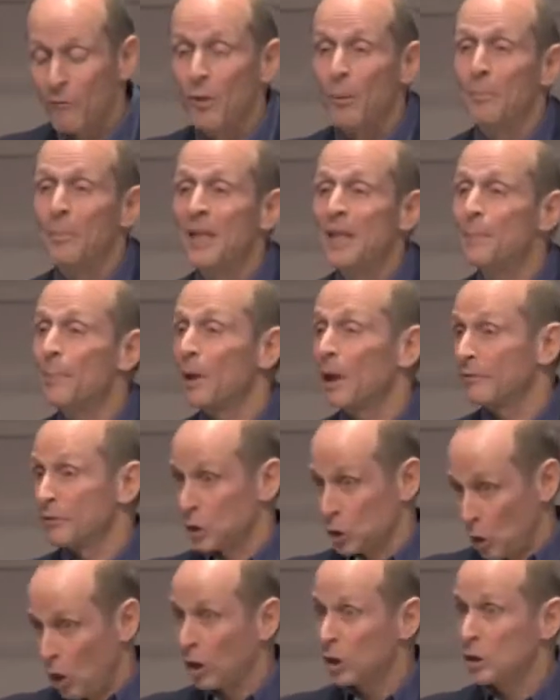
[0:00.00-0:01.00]
the people of
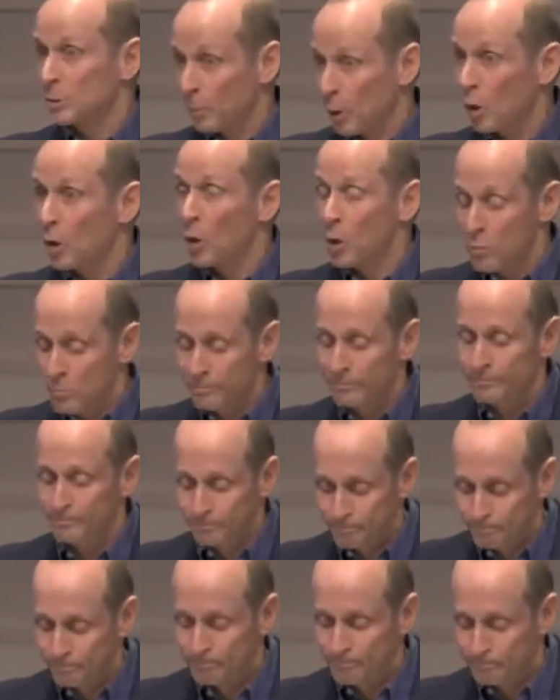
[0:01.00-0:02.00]
Starksboro.
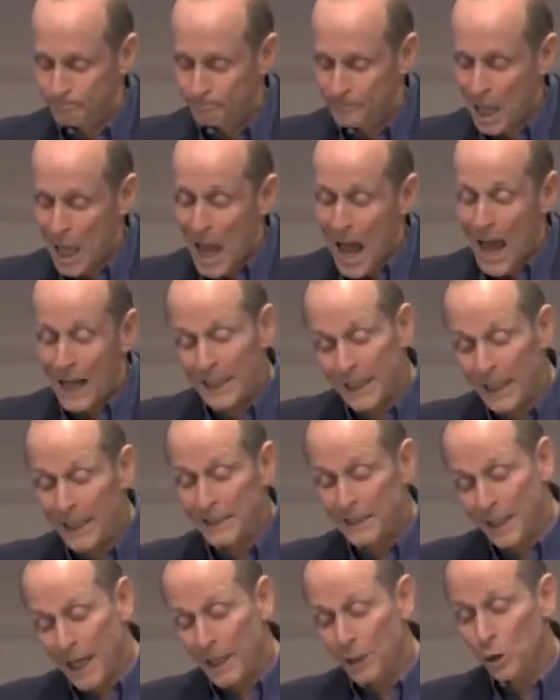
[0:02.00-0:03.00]
I
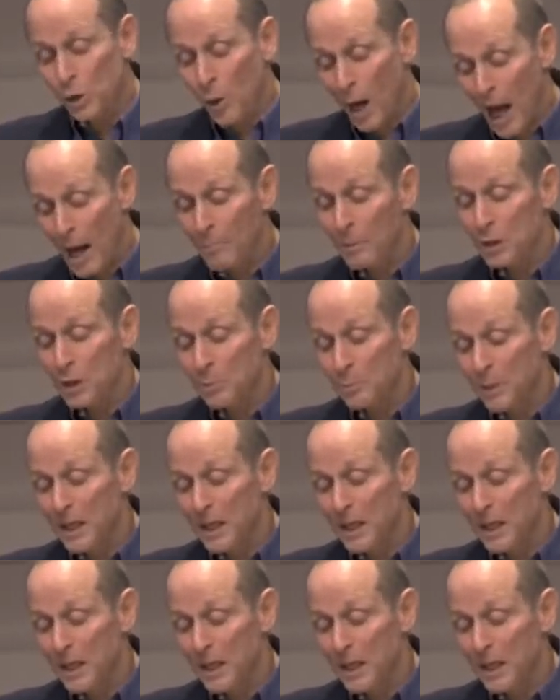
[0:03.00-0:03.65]
can't tell you how much